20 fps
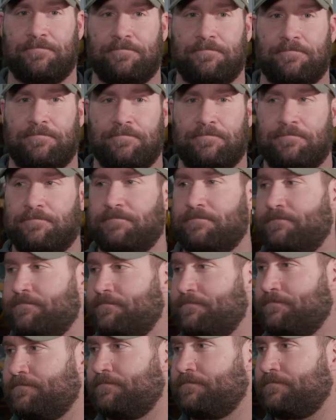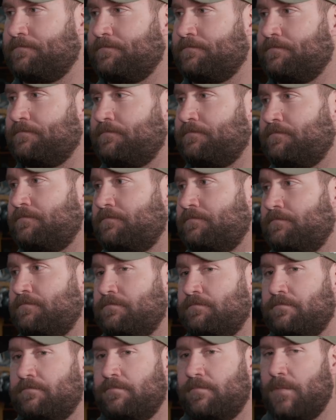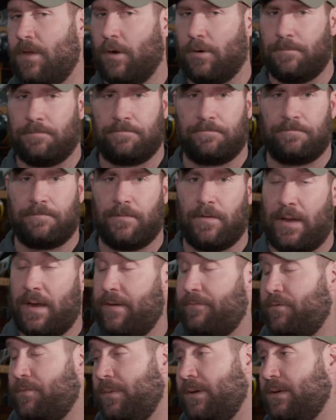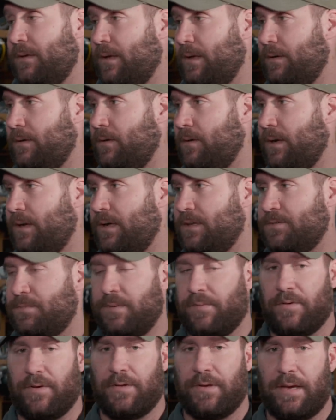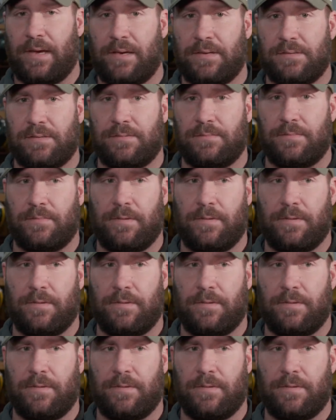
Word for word: Is it hard to not overplay in the situation? No, not for me. I don't know. I can't speak for other guys.